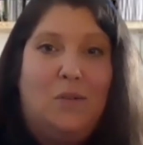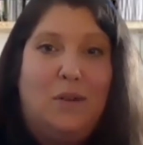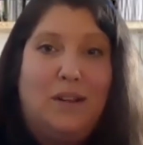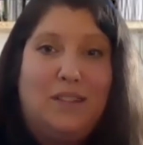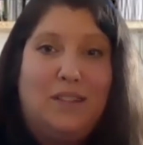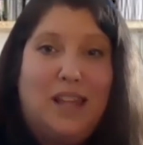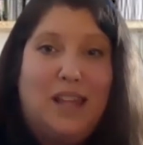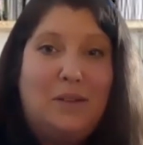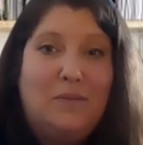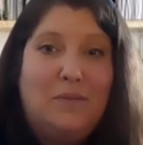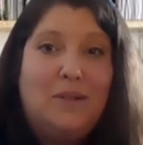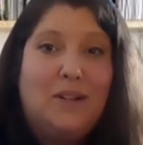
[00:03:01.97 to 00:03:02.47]
where
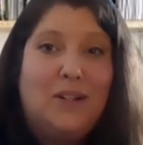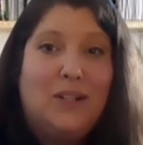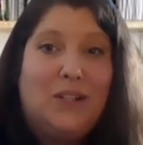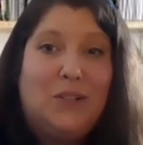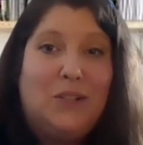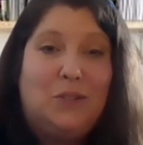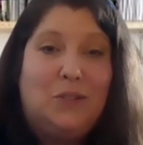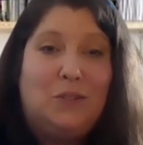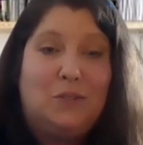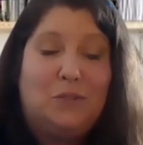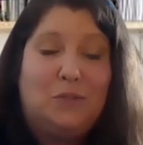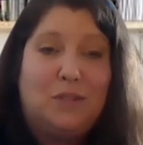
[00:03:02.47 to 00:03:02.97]
they were
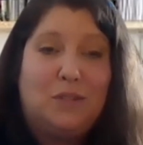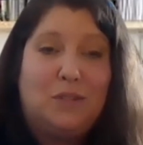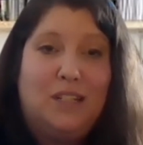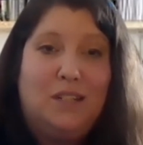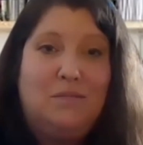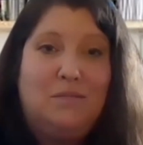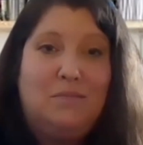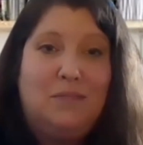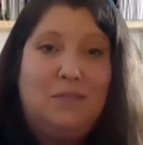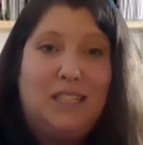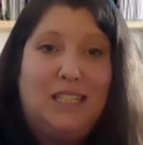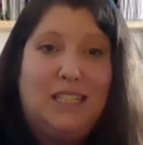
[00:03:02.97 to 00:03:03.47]

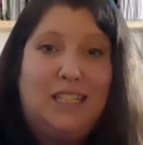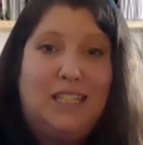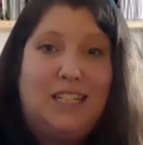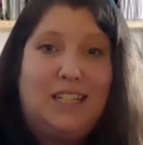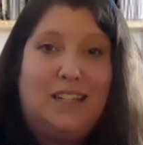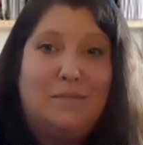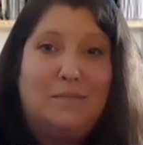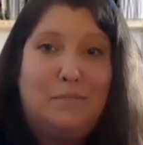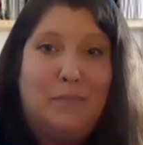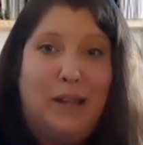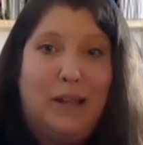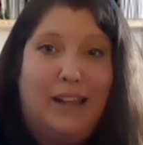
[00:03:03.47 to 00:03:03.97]
extremely
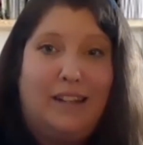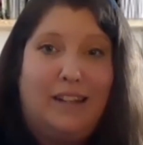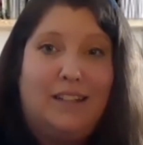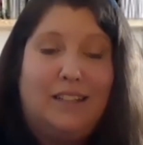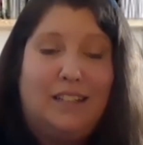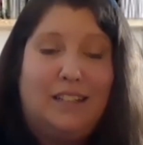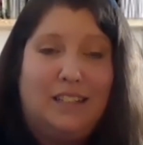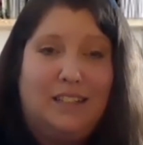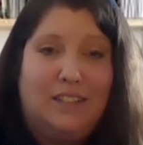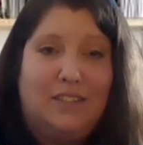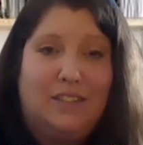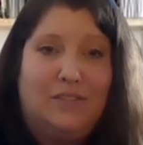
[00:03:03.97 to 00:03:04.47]

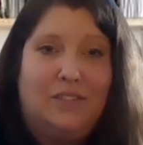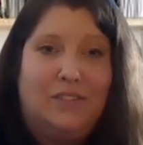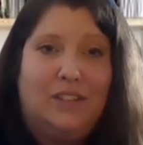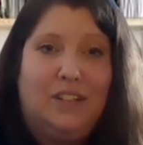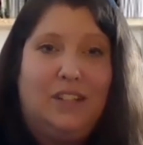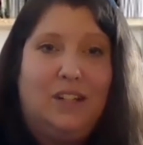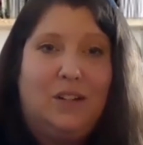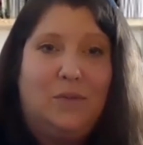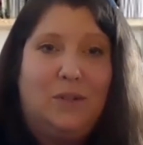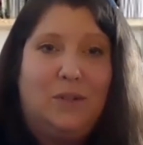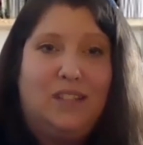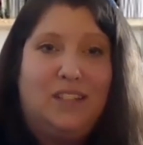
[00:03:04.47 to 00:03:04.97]
competitive.
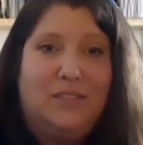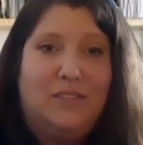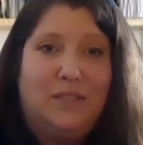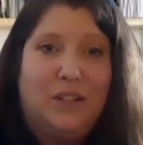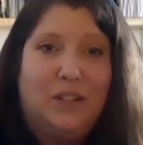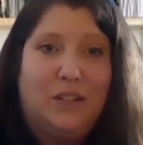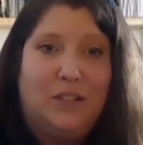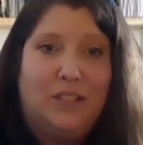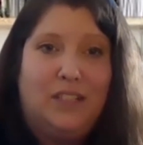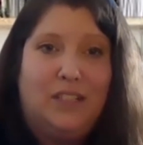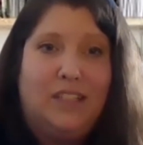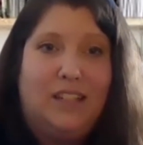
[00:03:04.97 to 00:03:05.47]
When the
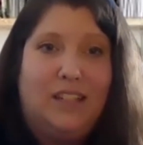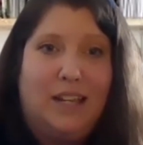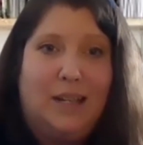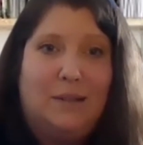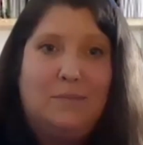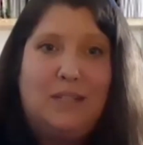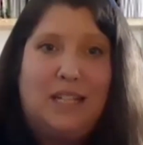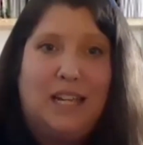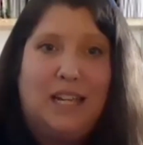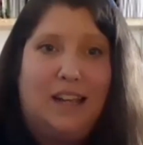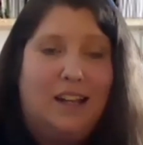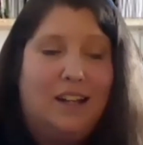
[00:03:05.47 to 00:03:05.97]
voting
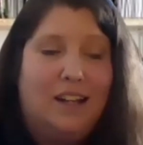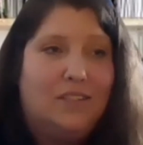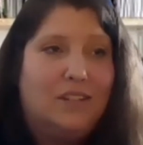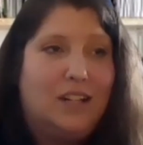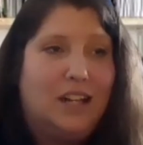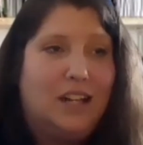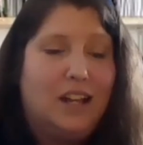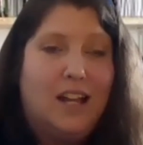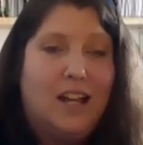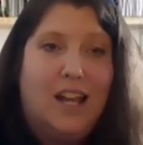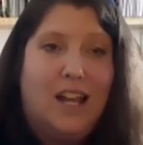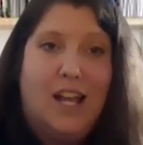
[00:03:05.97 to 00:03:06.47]
came
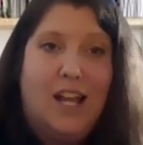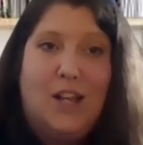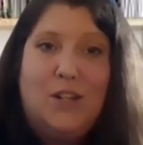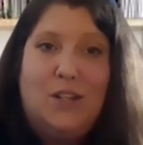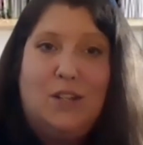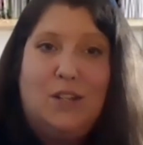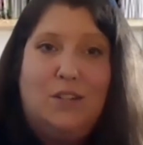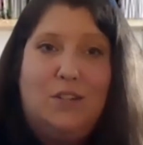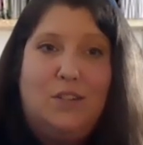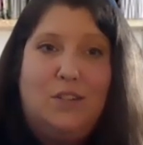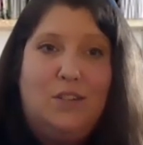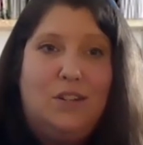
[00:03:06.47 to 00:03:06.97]
down,
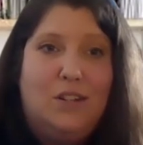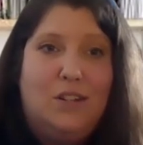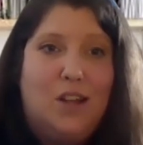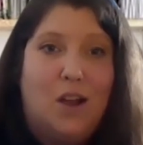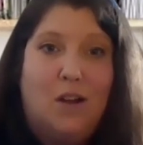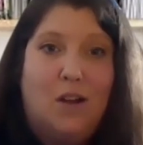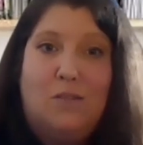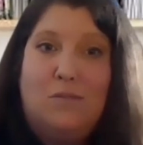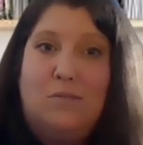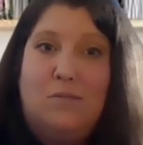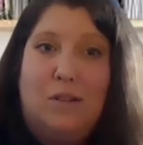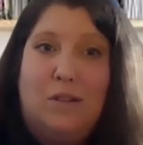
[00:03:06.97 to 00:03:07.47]

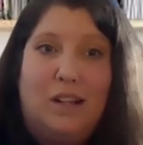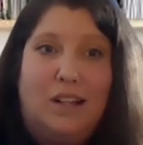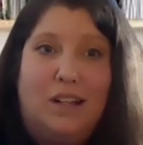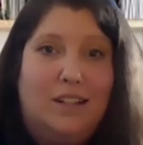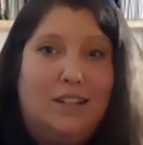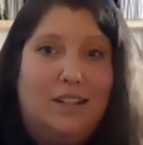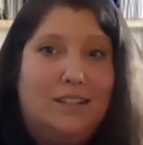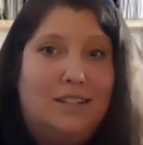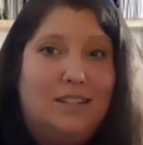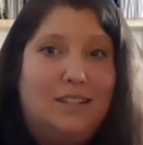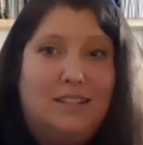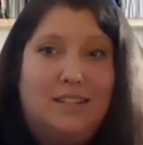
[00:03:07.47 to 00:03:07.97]
no
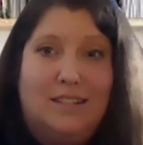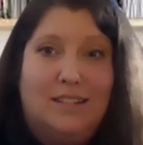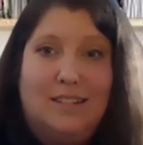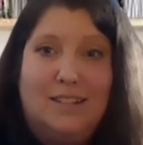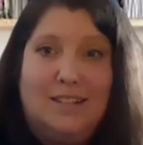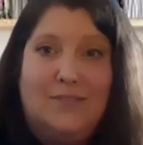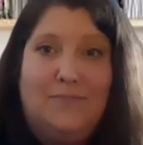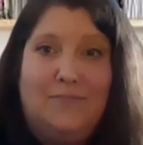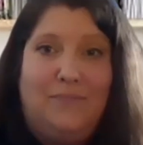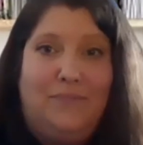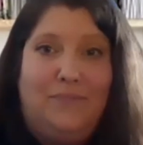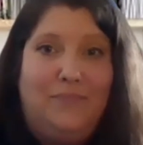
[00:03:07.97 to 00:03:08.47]
one
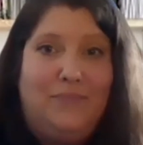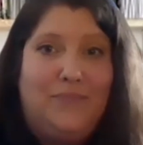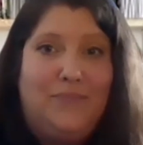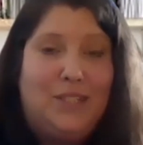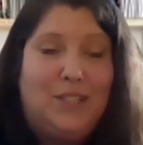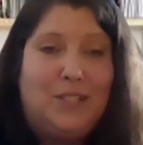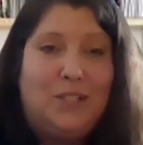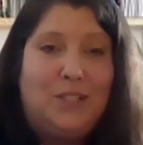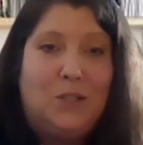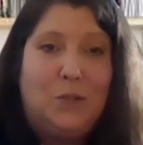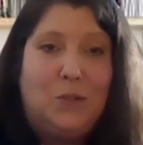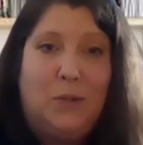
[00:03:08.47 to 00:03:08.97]

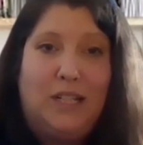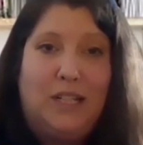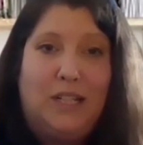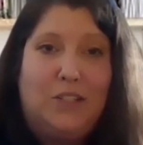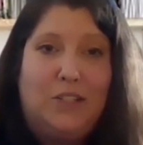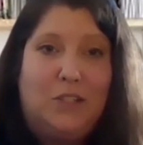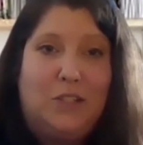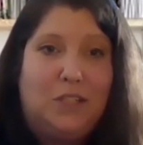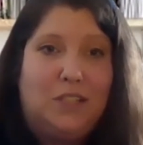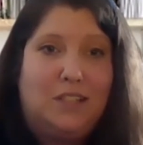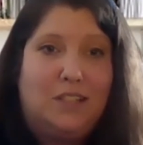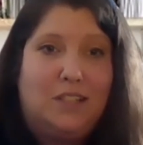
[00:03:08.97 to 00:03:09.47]

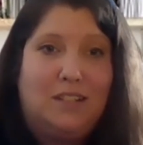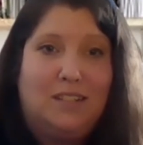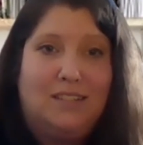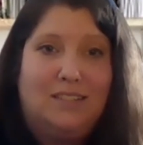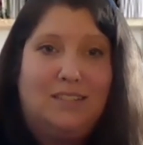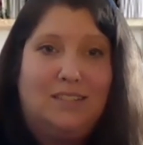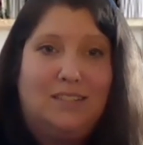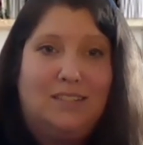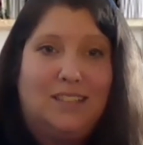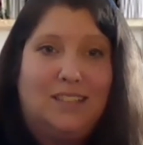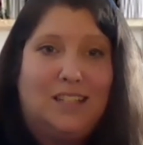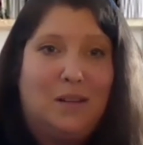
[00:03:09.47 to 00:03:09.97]
switched
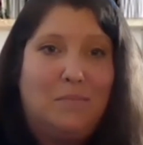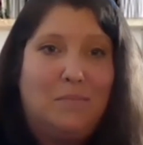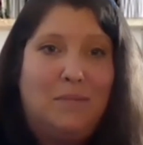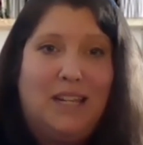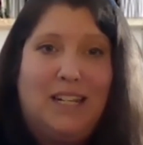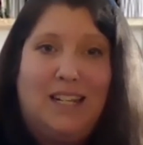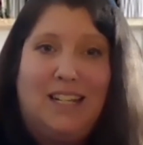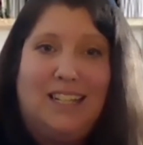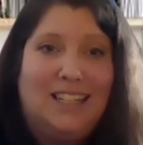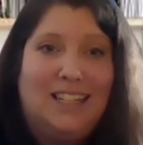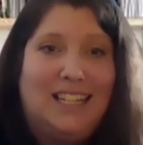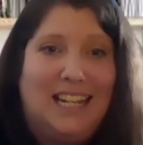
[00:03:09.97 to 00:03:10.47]

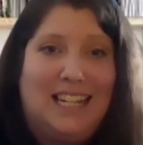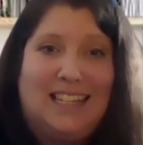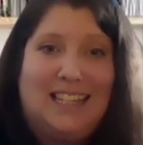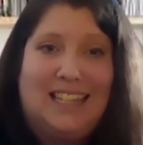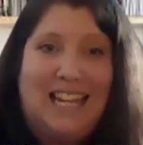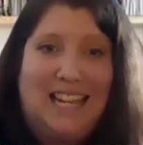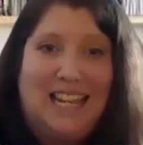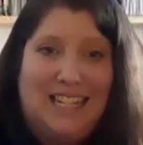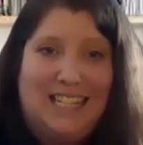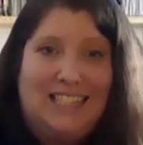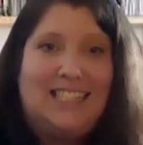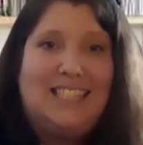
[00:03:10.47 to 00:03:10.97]
committee. Like,
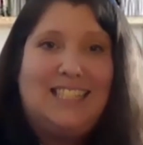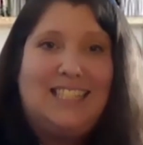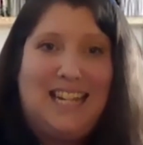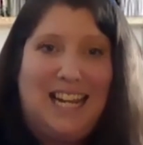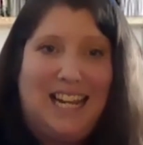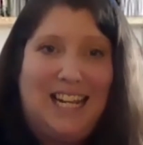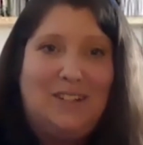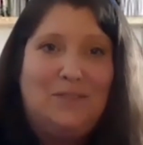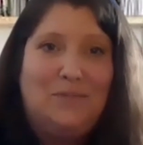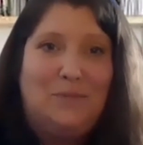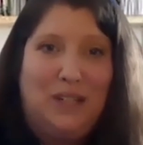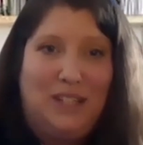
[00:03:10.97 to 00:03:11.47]
they
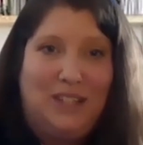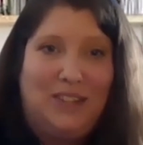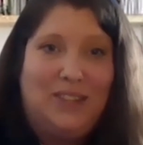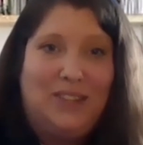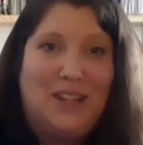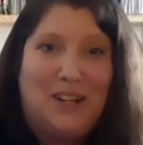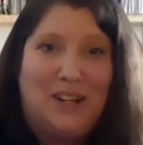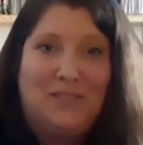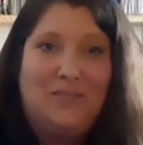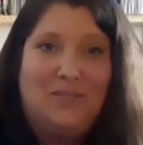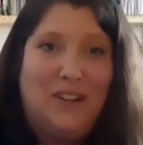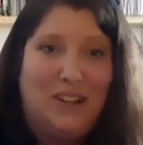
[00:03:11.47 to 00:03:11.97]
stayed with
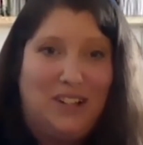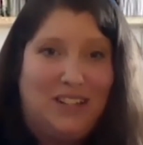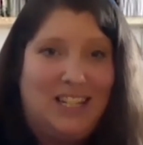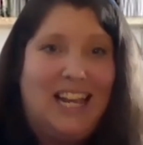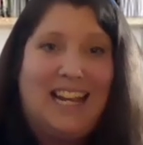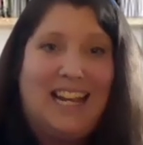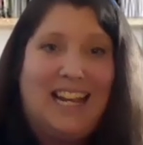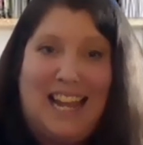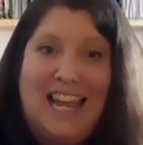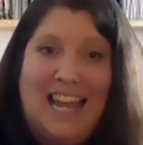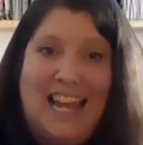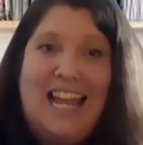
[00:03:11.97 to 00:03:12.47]
their vote.
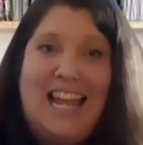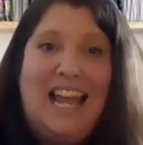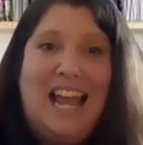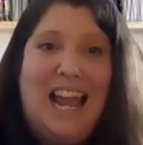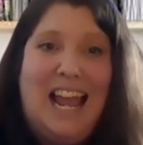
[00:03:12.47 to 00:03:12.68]
Like,